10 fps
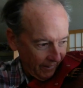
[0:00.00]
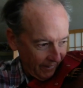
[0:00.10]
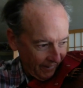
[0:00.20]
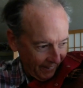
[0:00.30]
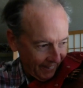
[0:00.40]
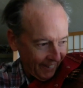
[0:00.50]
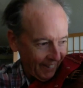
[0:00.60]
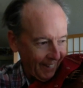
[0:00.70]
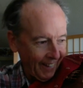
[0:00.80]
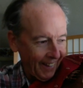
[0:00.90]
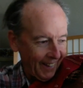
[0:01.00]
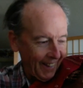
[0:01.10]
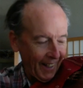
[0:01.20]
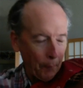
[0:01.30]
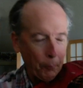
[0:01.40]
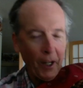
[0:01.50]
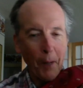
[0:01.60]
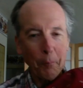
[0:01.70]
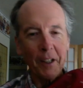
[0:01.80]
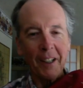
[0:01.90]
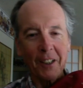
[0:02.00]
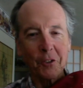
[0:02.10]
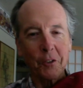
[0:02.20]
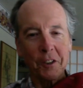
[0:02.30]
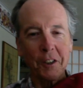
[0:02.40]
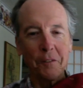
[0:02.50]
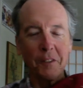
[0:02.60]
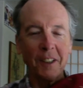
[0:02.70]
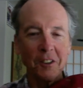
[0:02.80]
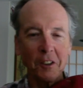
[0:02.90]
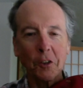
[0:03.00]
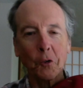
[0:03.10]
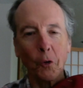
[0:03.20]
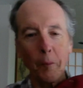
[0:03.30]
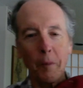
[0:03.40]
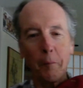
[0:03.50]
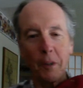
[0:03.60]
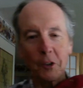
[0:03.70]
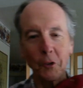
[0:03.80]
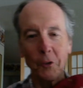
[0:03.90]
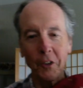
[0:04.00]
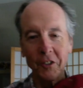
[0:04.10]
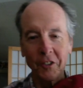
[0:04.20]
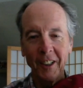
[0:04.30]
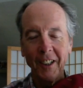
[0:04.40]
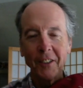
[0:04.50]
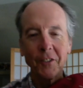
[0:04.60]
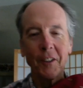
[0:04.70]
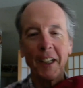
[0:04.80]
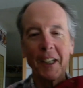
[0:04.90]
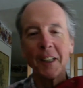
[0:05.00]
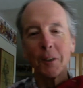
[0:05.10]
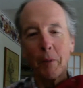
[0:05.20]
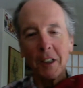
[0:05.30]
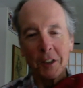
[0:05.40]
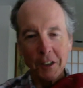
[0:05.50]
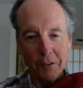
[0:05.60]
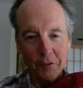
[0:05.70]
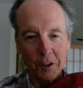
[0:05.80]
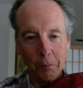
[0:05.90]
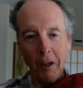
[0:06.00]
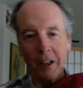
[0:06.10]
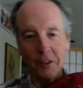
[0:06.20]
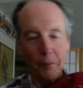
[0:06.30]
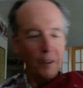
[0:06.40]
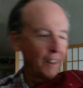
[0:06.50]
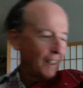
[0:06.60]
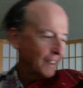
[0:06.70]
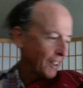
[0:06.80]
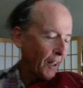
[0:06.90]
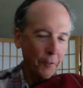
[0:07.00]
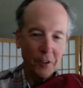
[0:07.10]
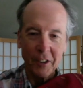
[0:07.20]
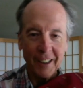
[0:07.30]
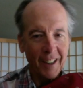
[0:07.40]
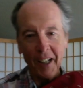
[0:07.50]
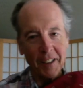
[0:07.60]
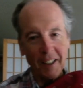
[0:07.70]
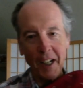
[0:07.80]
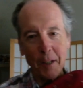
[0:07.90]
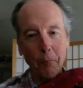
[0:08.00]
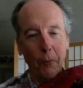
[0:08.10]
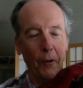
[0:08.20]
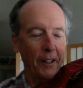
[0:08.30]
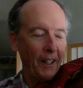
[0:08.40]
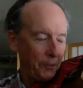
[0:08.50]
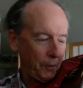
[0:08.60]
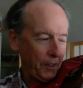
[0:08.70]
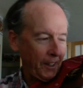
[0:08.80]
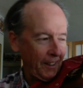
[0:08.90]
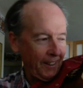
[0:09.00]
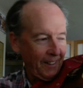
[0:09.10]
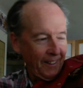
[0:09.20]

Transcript: And I put an extra shift in just to torment my students so they get as many shifts as possible. It's obviously not important. I'll do it again.